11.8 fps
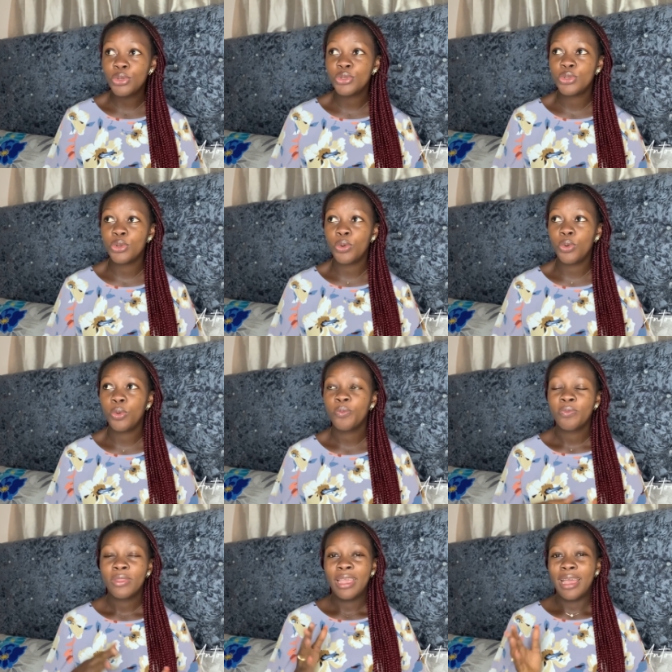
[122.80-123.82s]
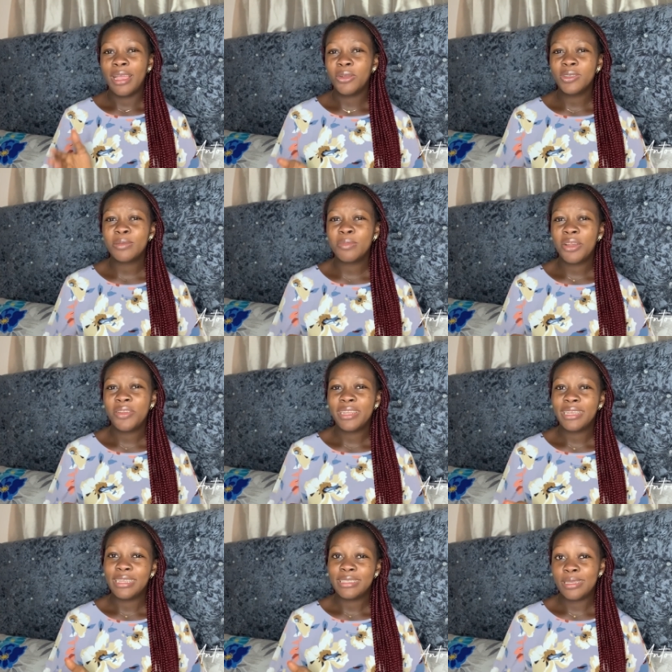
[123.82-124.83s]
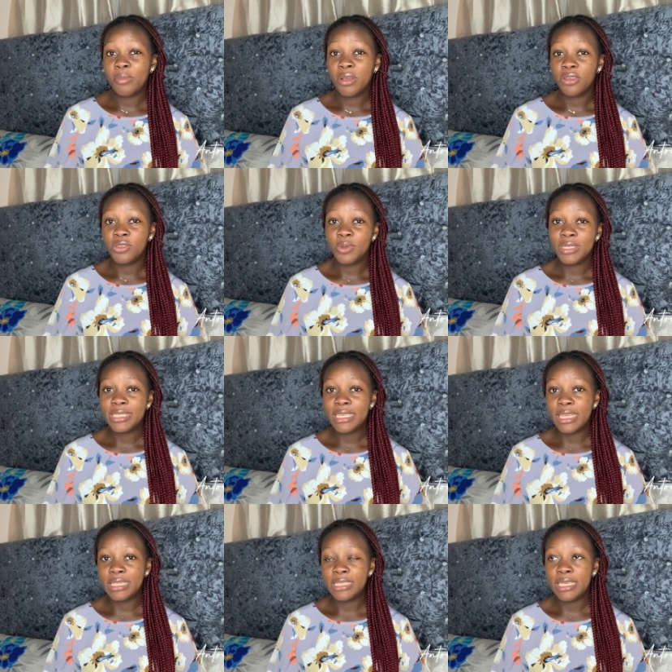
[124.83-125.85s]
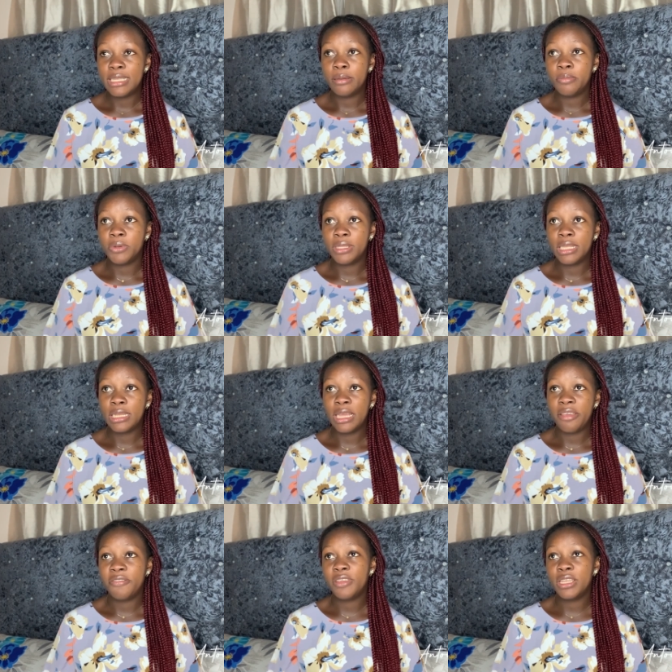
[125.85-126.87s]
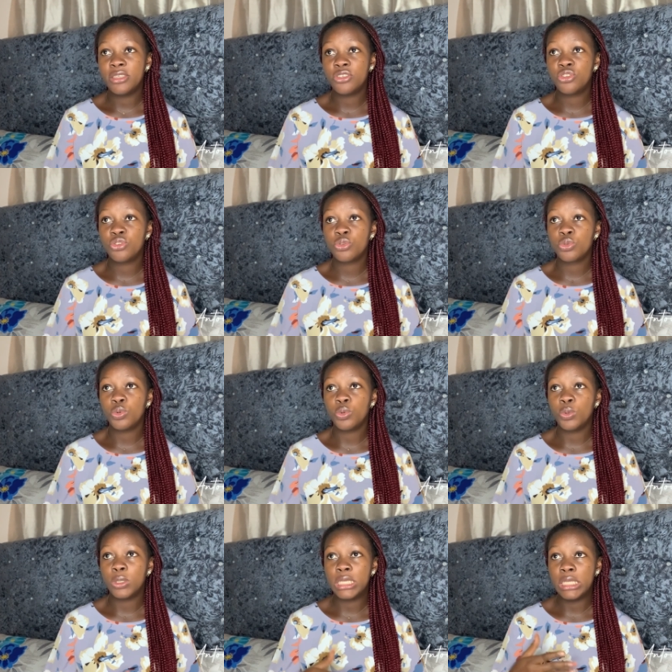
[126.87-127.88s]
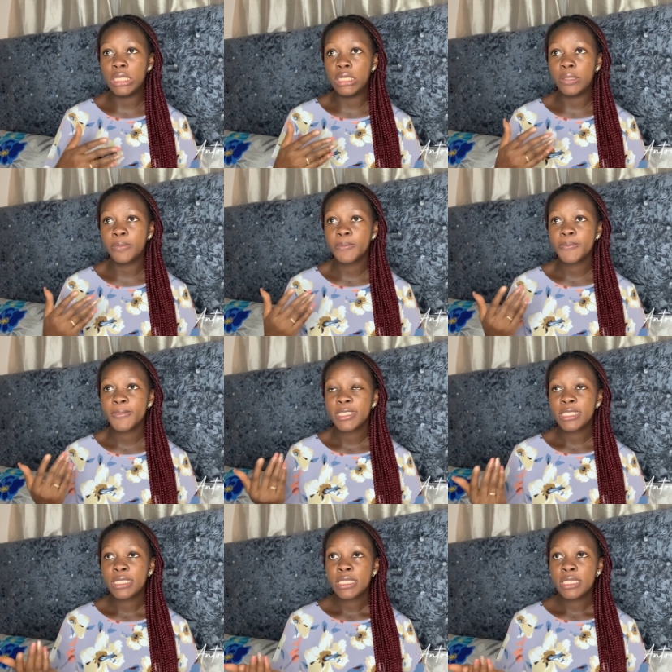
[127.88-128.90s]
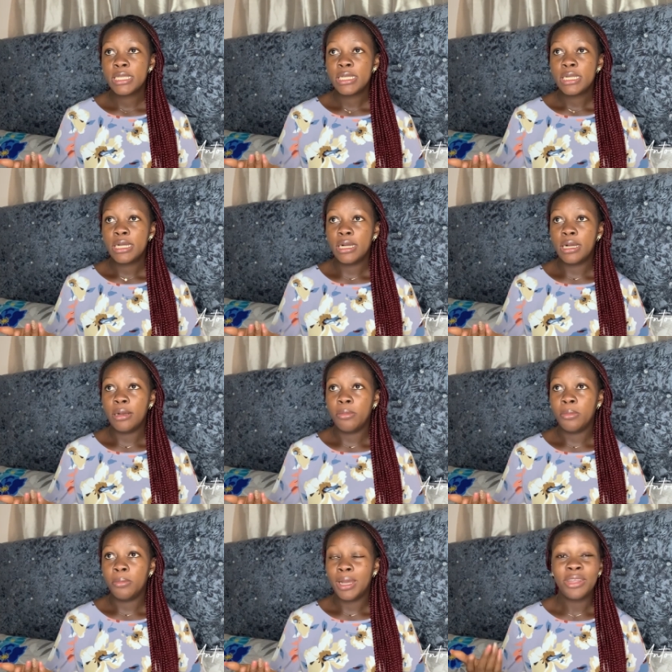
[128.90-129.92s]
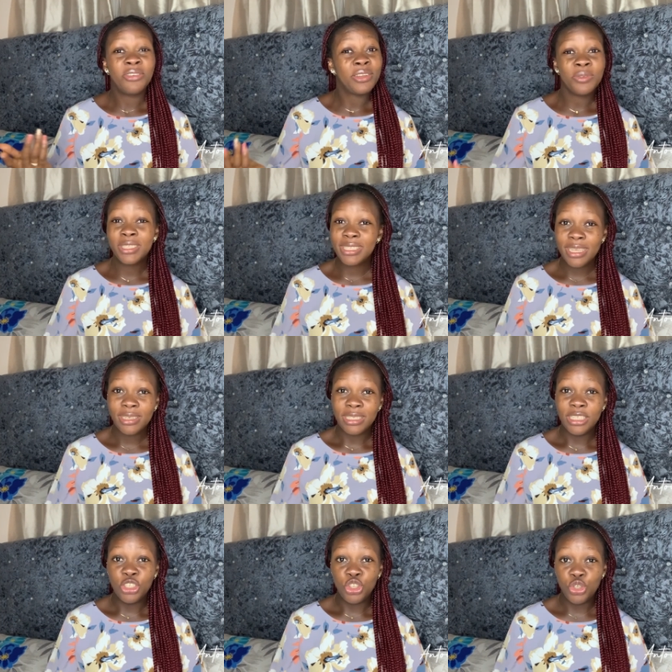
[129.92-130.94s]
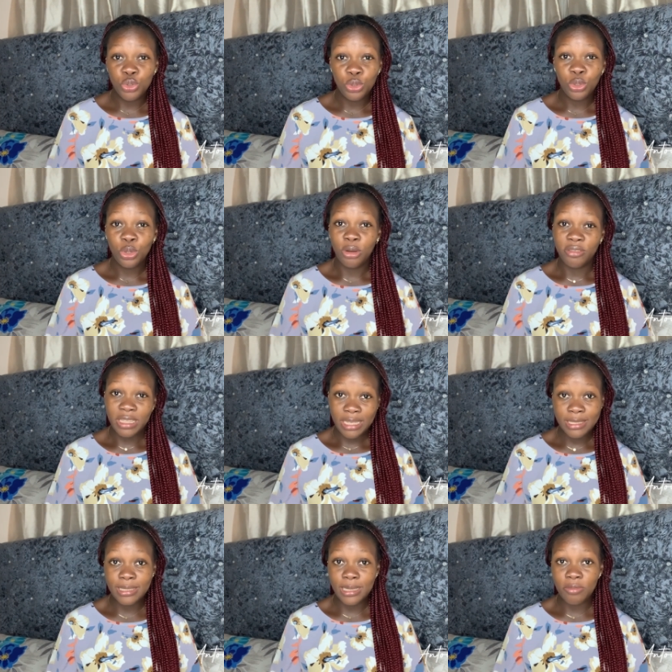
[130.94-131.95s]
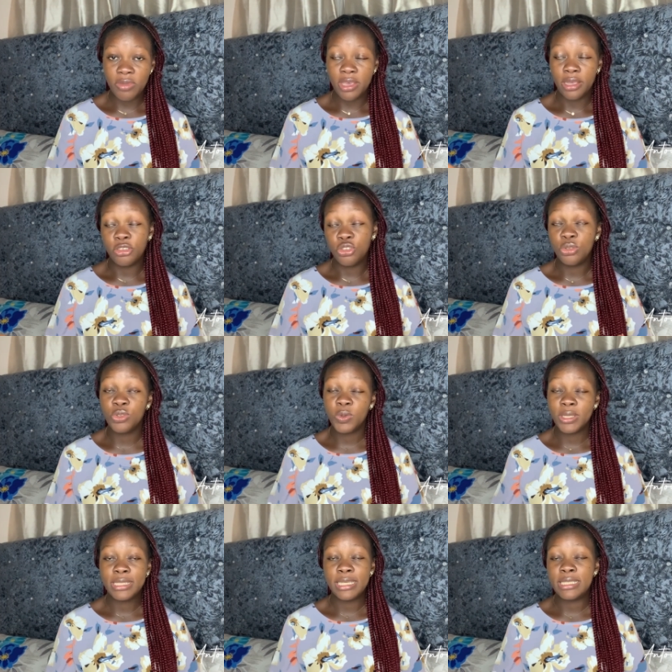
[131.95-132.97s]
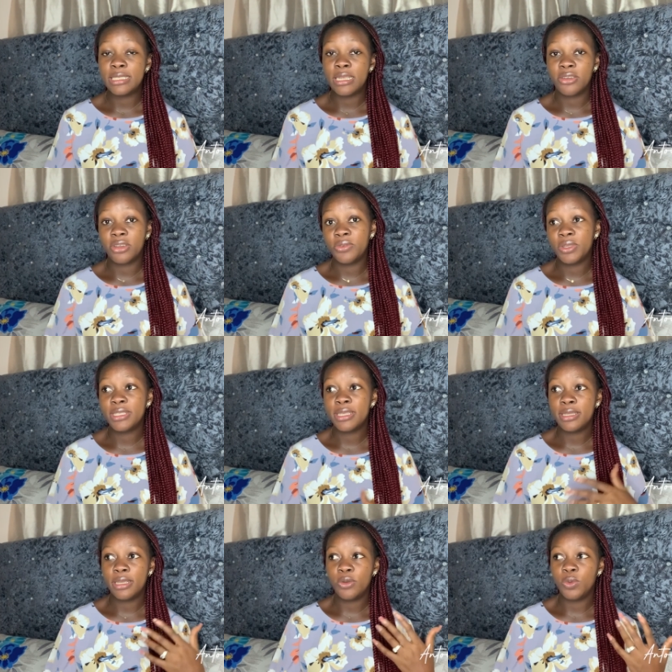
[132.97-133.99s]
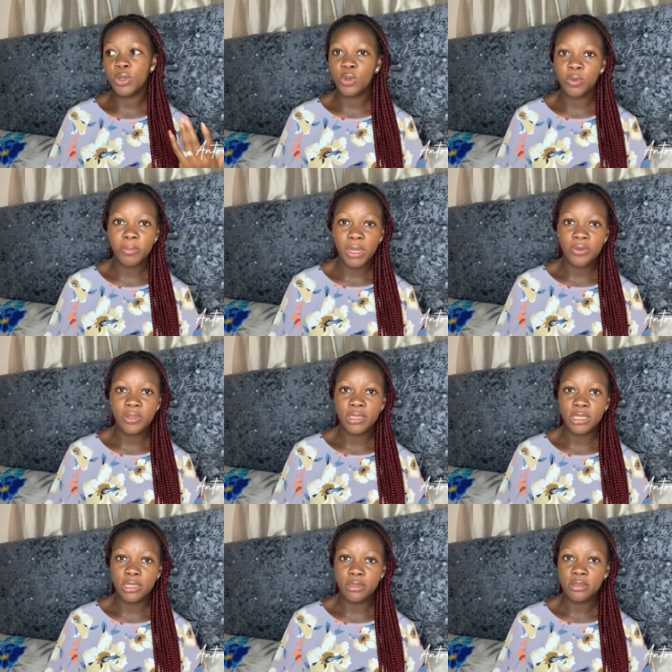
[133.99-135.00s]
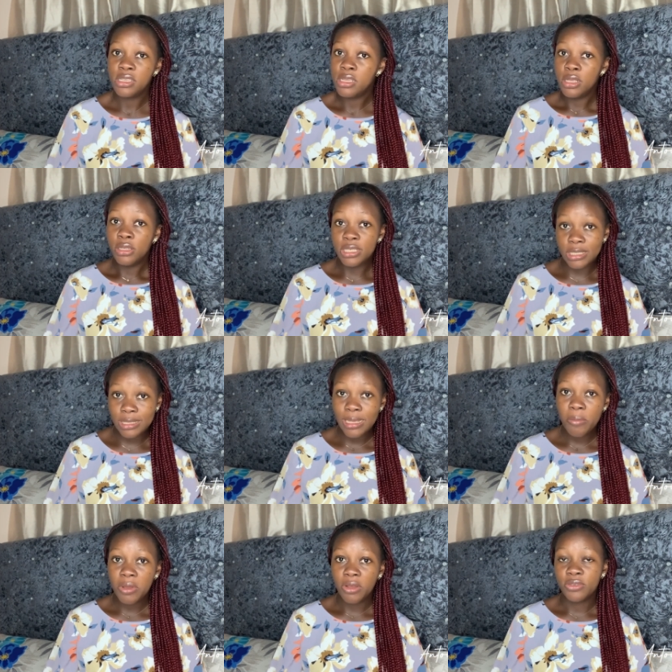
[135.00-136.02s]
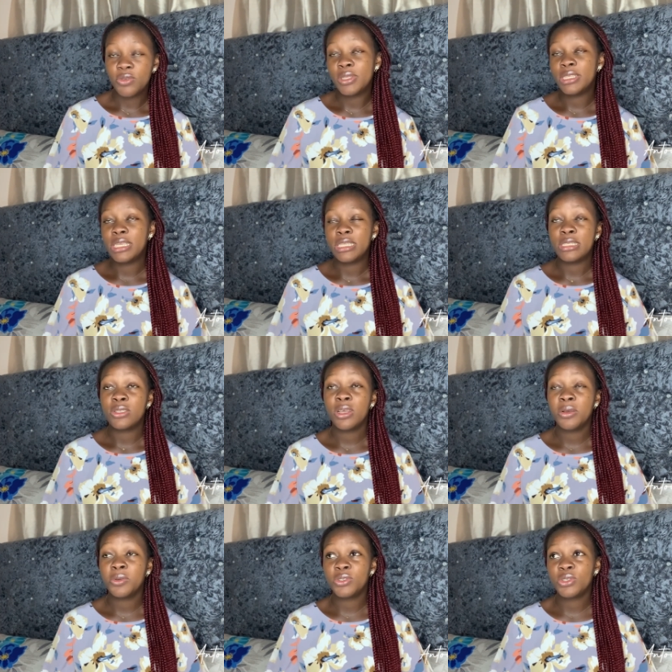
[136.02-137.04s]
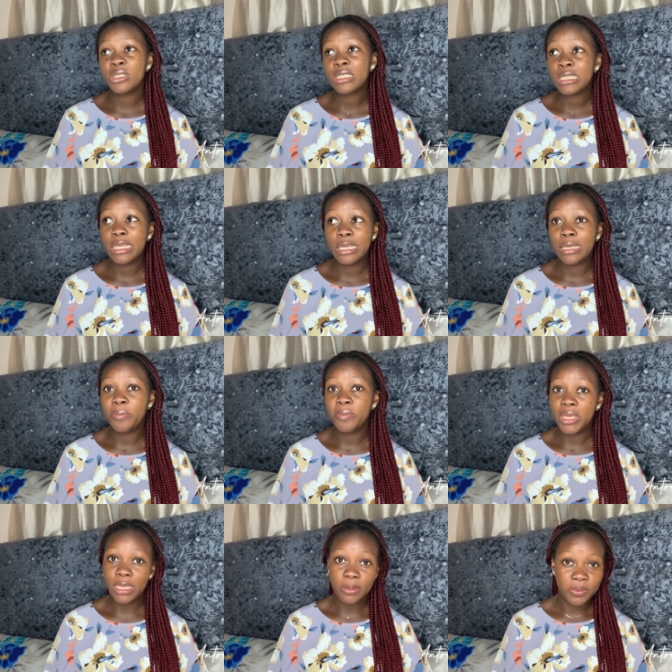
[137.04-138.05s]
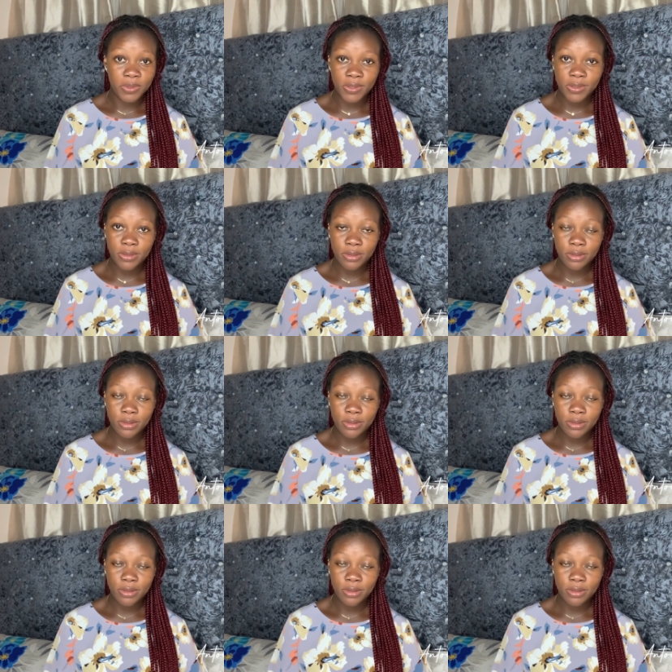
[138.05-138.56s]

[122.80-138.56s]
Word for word: So I got married in December of 2018, but then I finished school in um, i graduated in june of that same year june 2018 i graduated then we got married in december of 2018 so i was just like babes